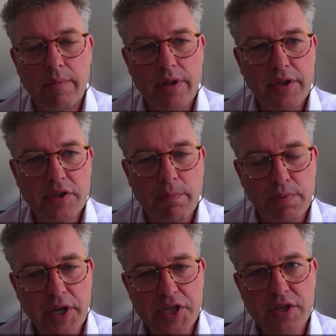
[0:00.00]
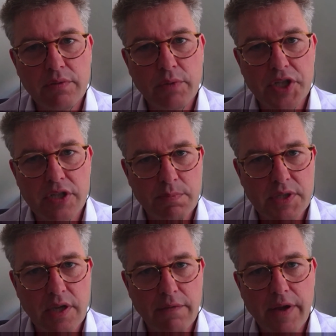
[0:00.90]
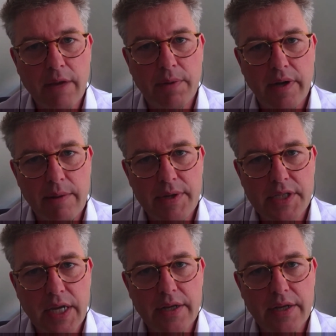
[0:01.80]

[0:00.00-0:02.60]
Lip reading: There's a bridged, which is specific but limited and